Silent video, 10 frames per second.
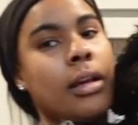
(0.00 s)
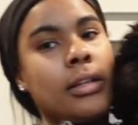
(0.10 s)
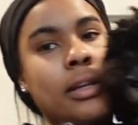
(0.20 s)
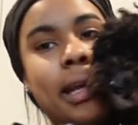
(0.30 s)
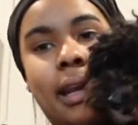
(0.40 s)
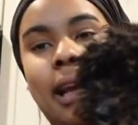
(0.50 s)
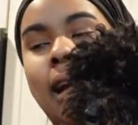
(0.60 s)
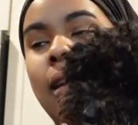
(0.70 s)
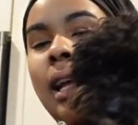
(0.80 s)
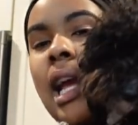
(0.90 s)
So yeah,
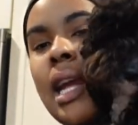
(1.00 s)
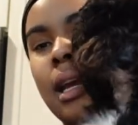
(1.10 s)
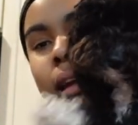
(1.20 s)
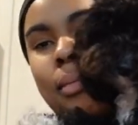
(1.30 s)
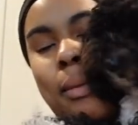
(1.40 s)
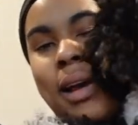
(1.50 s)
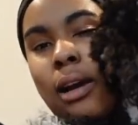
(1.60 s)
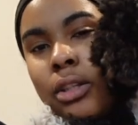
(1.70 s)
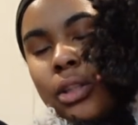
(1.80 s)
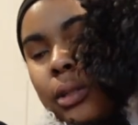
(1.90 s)
y'all, I'm
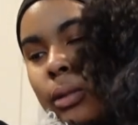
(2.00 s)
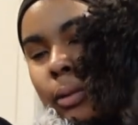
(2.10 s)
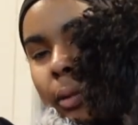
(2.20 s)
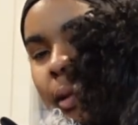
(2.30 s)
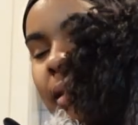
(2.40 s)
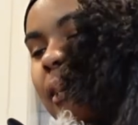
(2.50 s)
about to